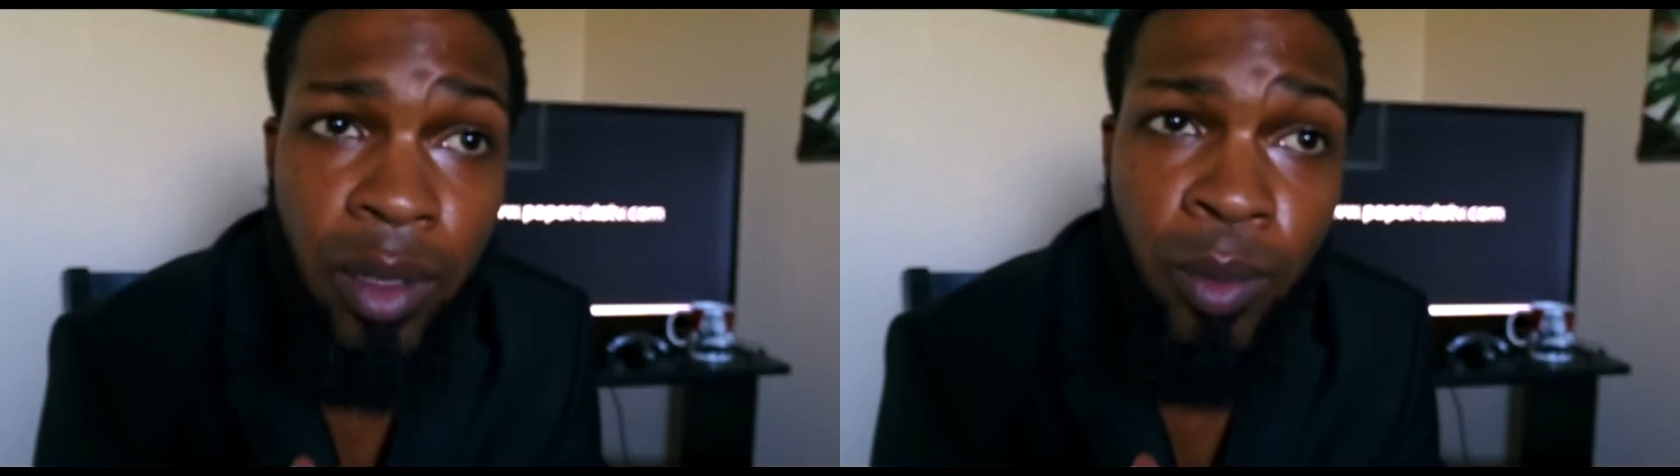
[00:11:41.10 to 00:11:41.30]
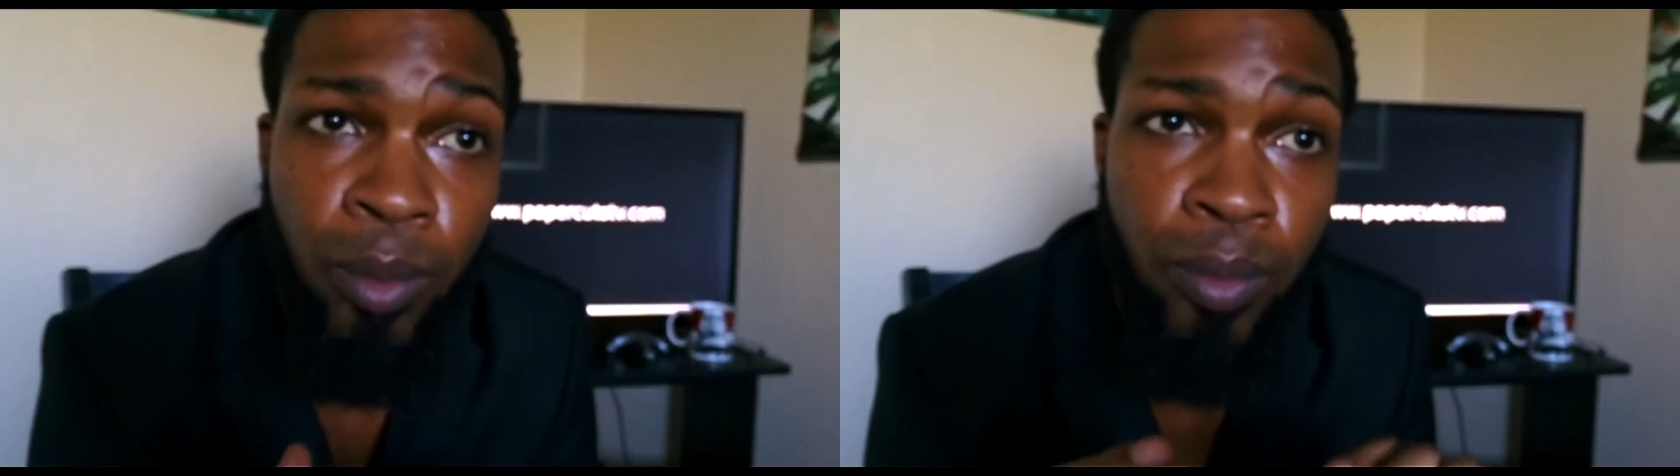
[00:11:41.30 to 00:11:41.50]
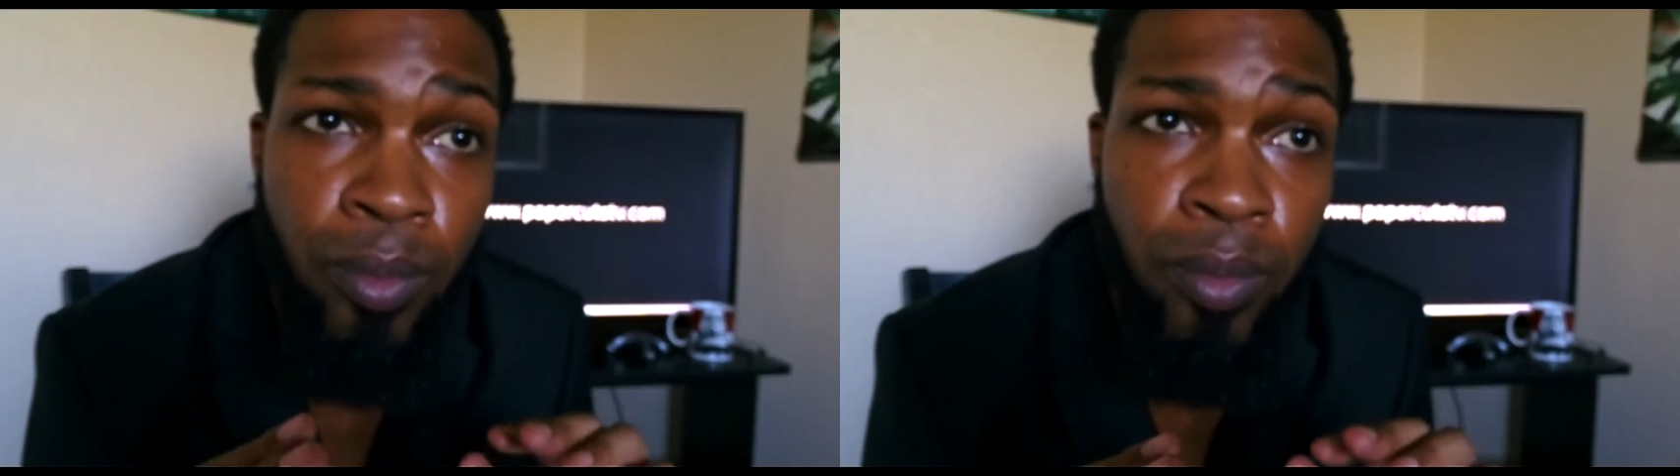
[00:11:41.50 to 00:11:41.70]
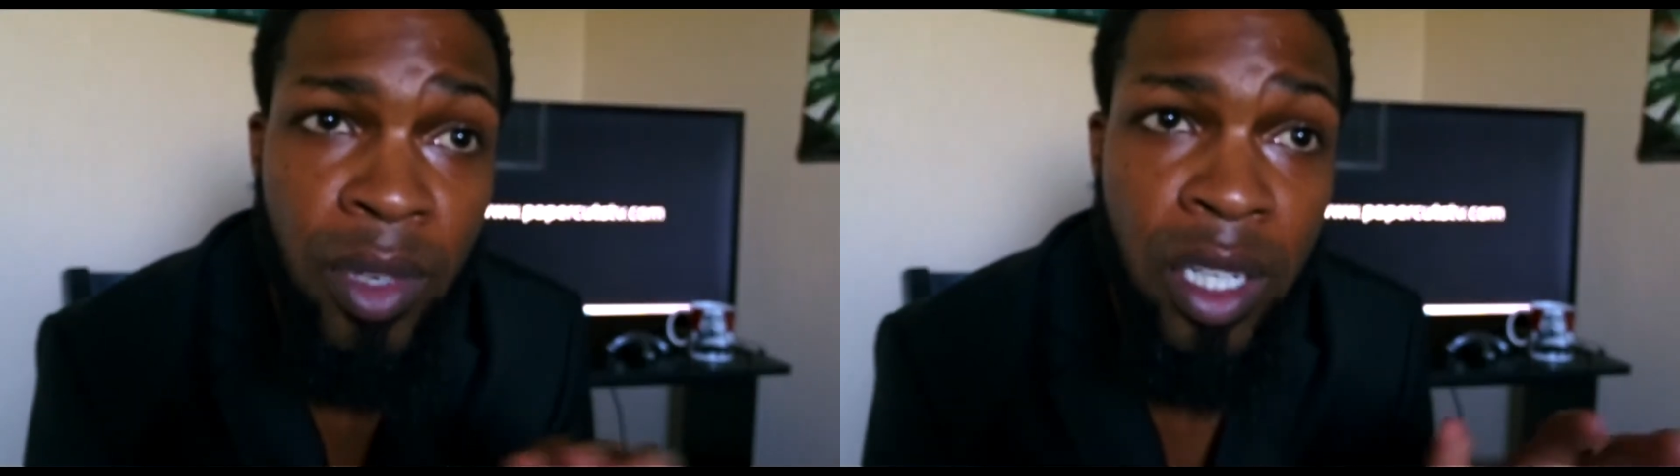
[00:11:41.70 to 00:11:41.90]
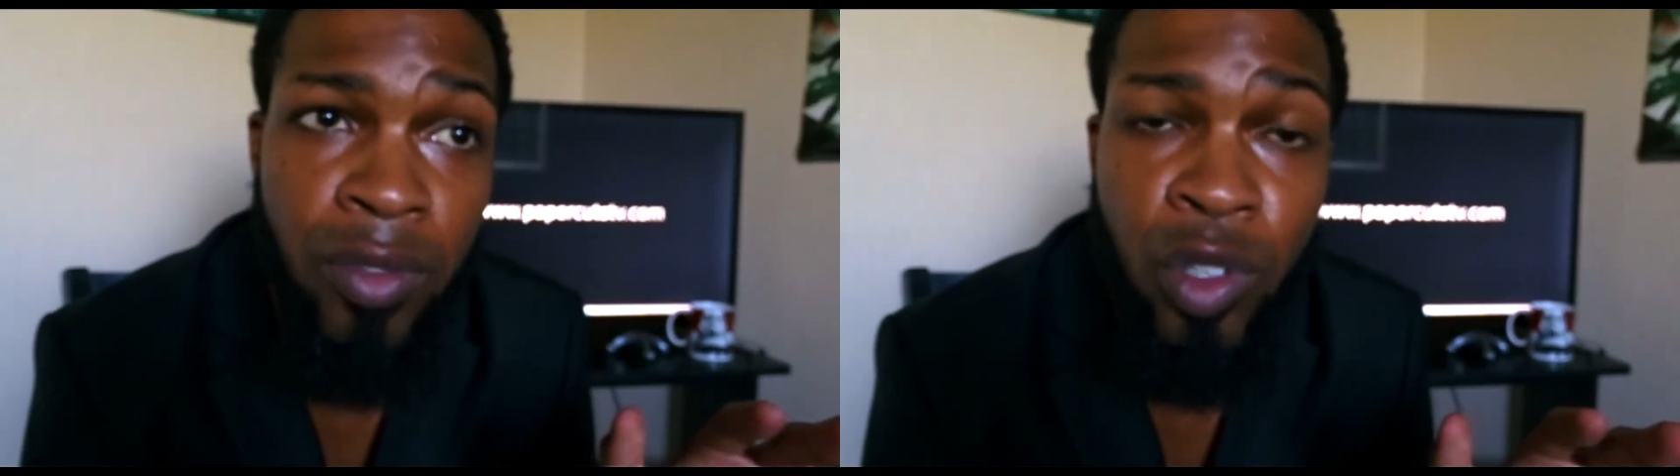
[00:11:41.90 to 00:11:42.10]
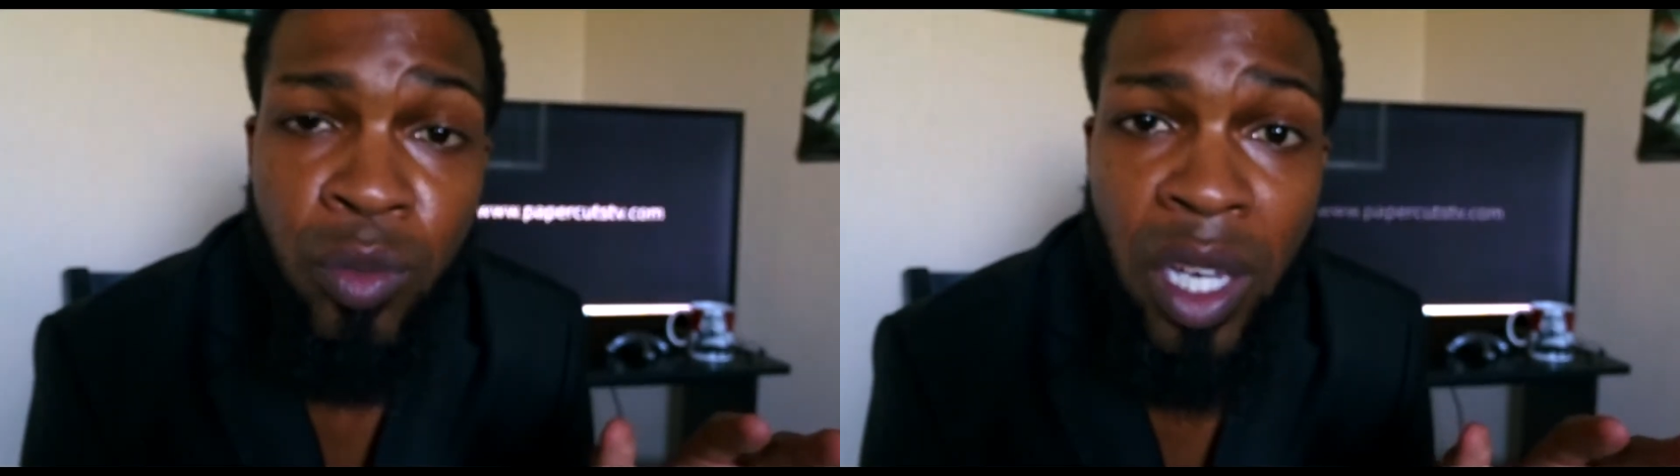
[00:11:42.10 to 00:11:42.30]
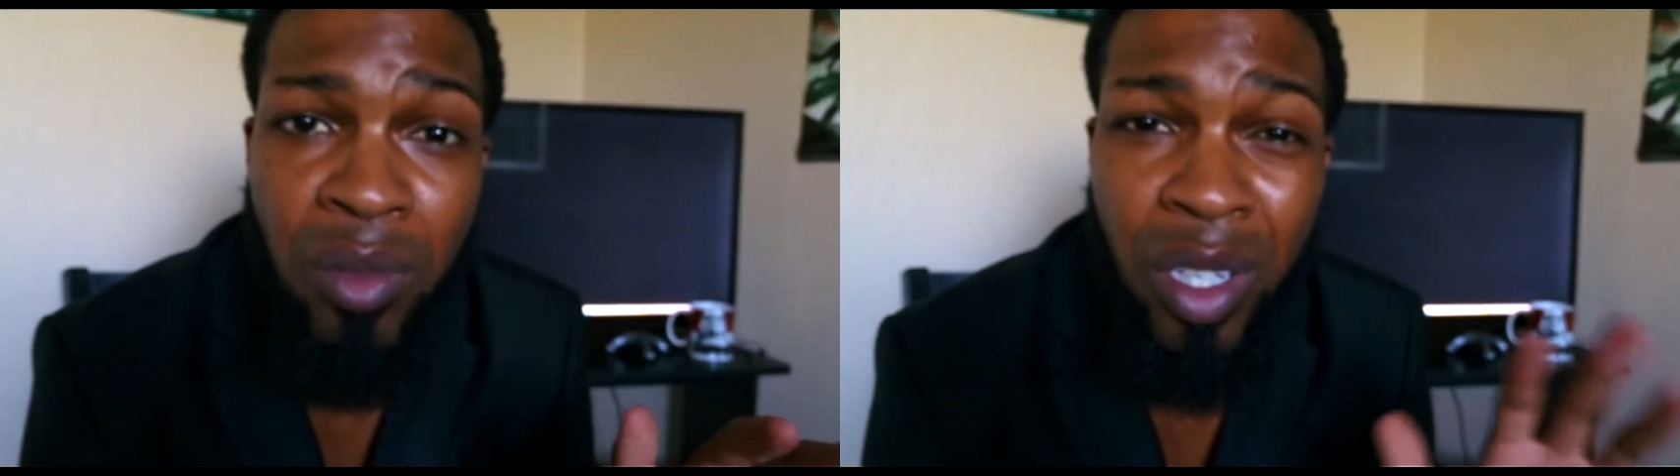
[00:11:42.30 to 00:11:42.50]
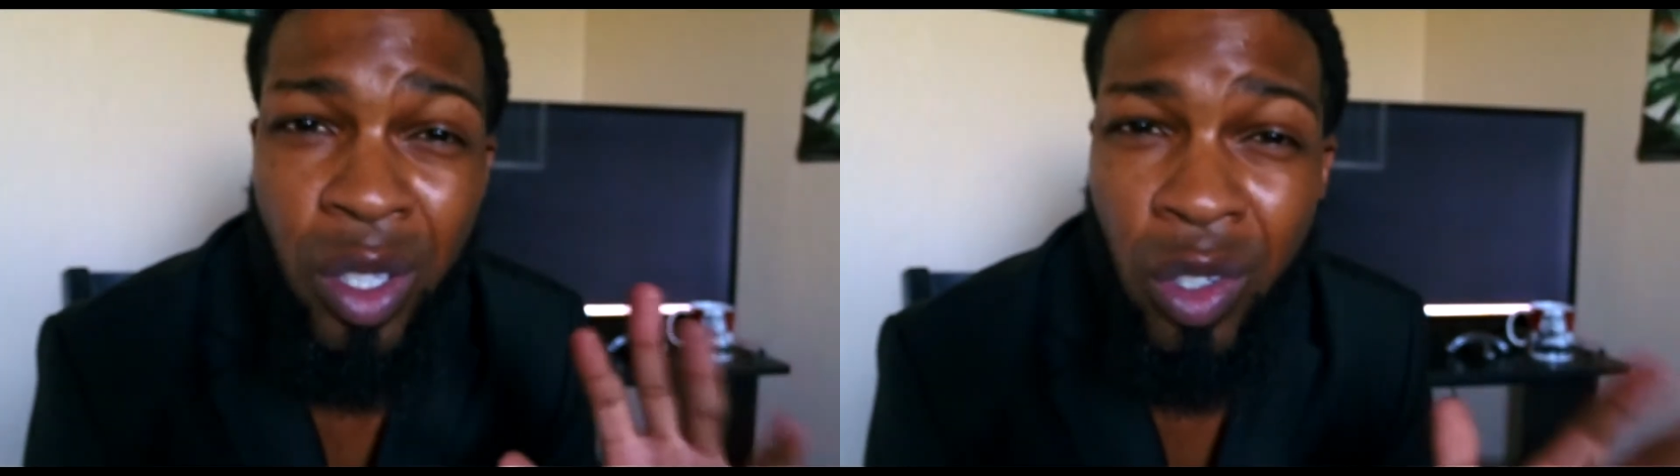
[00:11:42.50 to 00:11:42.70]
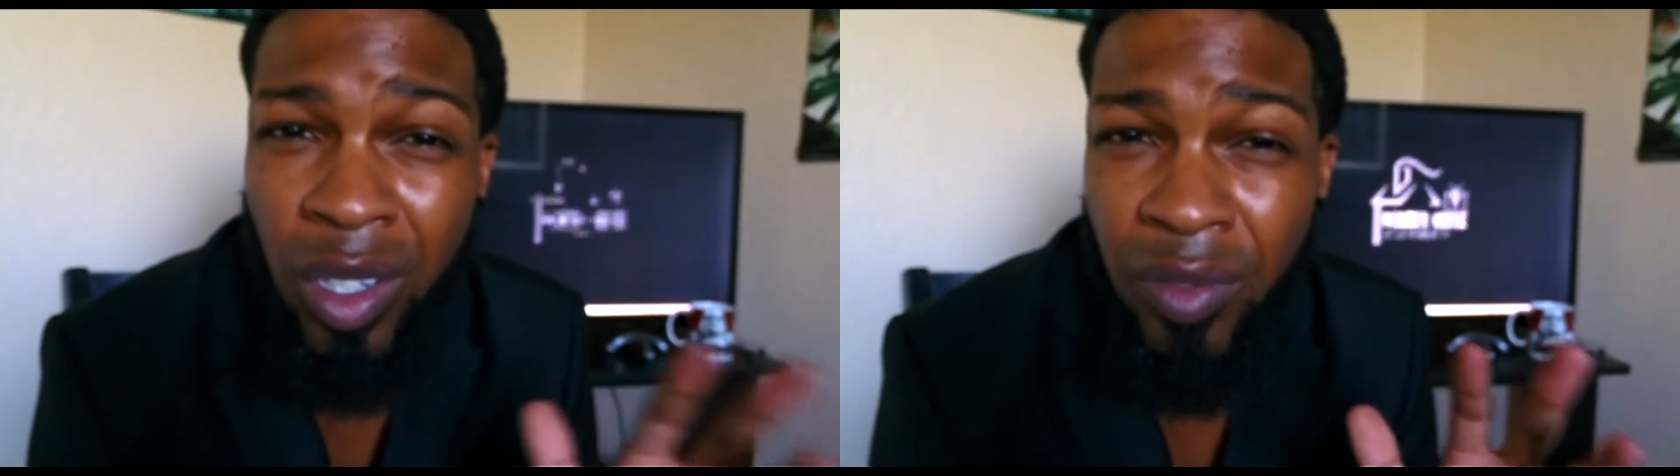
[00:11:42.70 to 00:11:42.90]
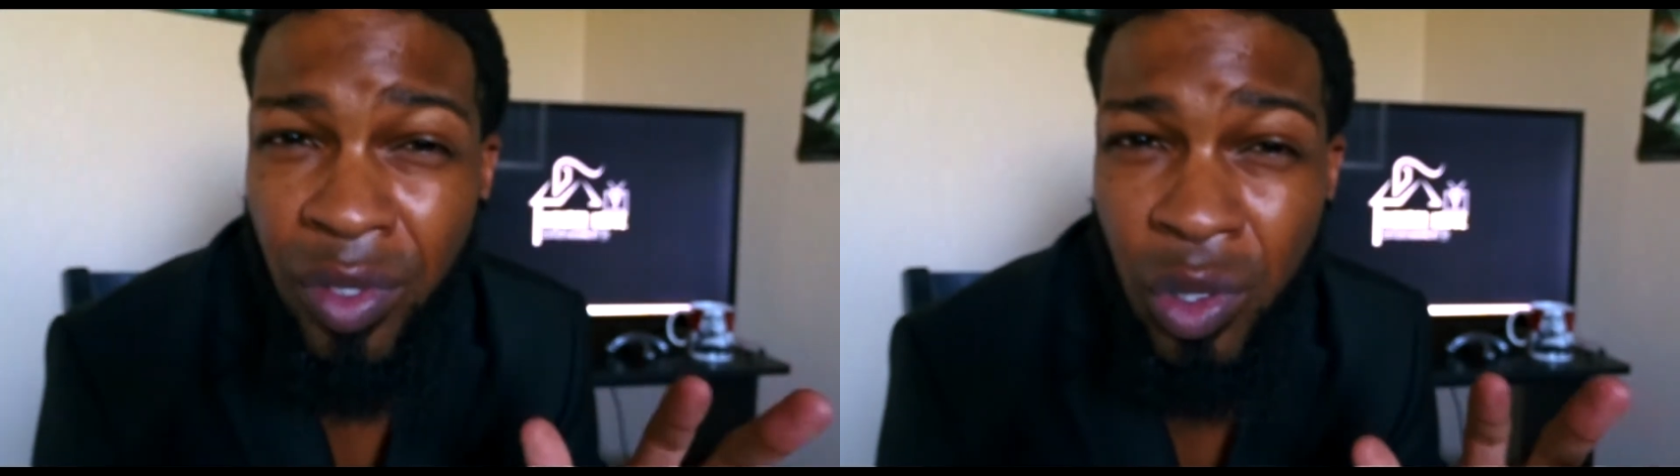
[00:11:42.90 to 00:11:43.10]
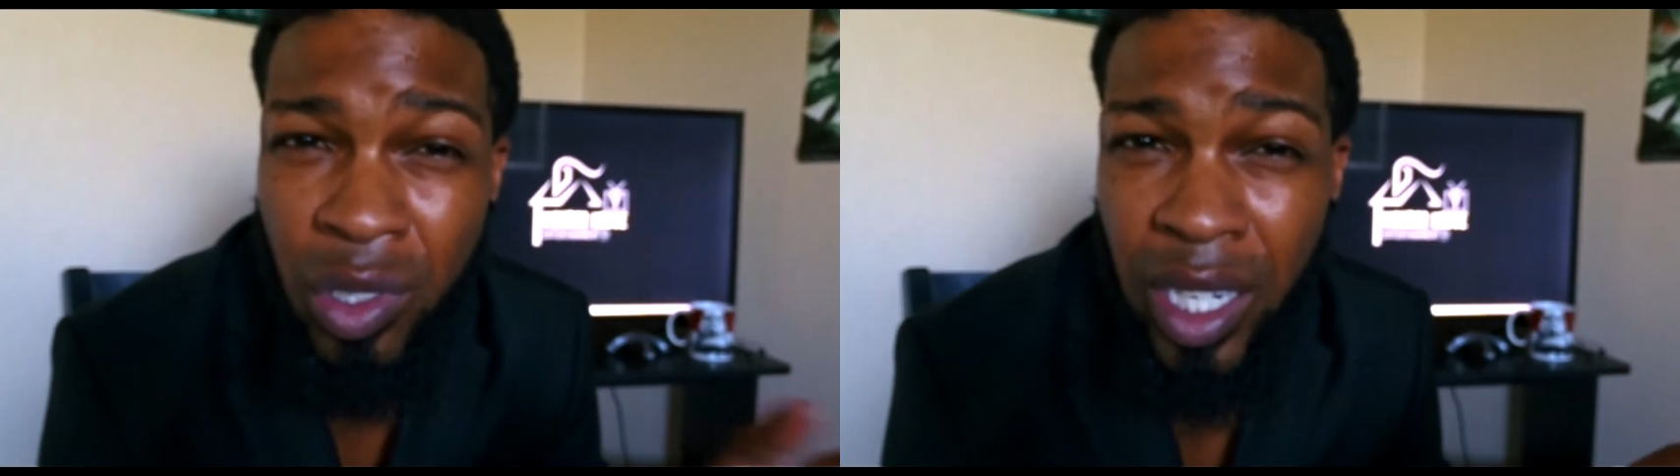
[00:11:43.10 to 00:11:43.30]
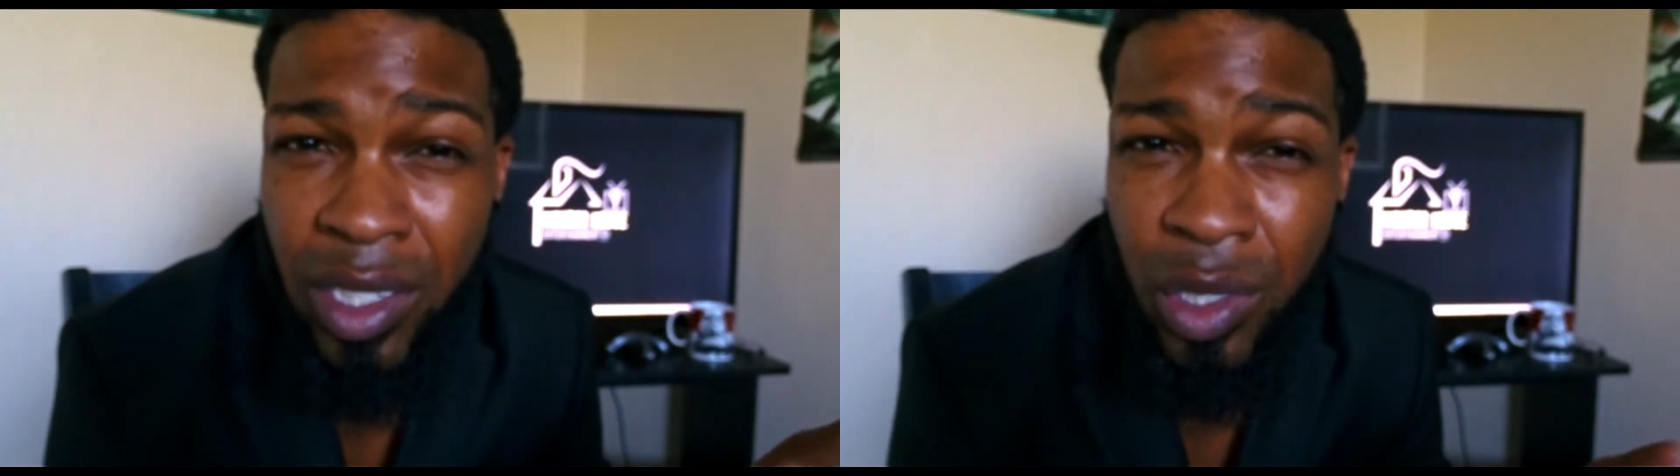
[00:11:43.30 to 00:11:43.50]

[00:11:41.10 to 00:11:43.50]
many of you may be a little confused as